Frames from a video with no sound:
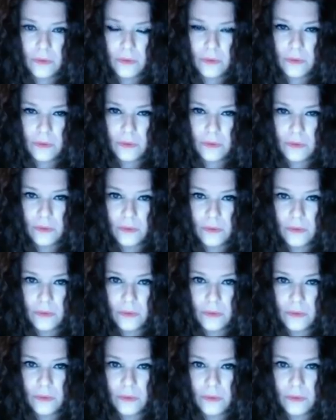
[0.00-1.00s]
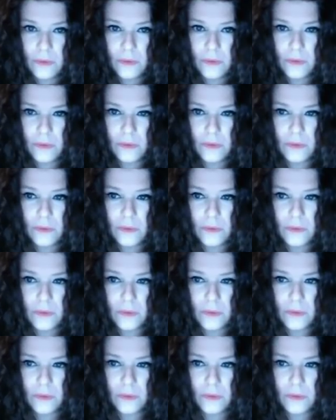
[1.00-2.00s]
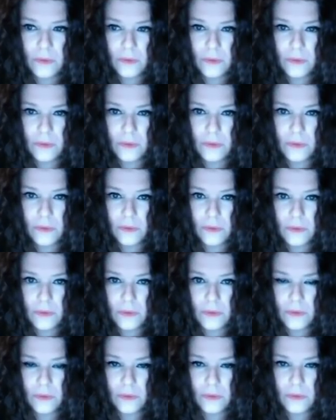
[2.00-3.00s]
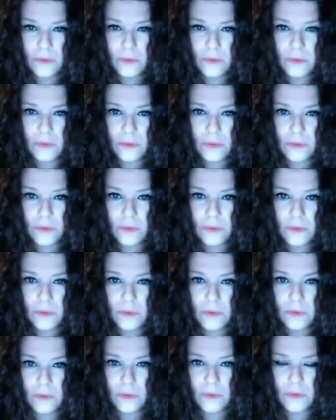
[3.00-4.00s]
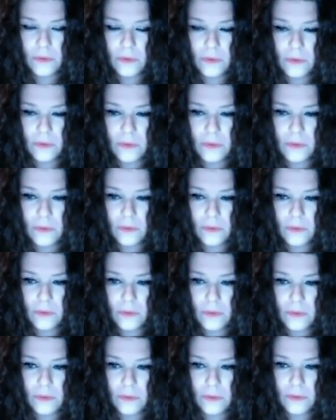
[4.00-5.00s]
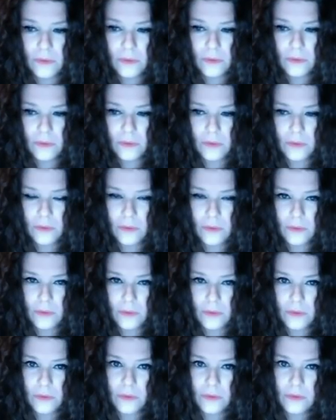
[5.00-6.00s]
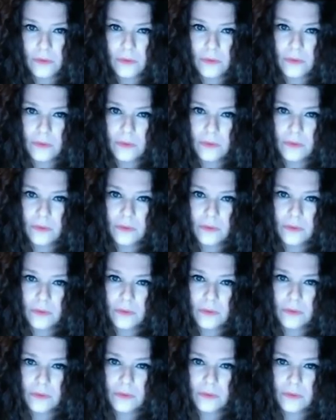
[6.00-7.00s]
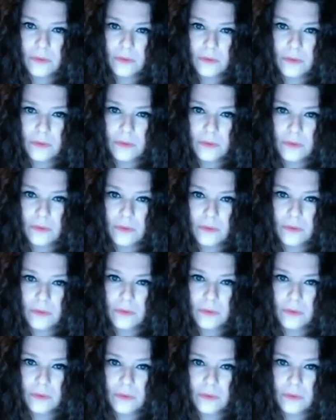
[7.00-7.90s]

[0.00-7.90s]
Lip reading: The person shown says nothing.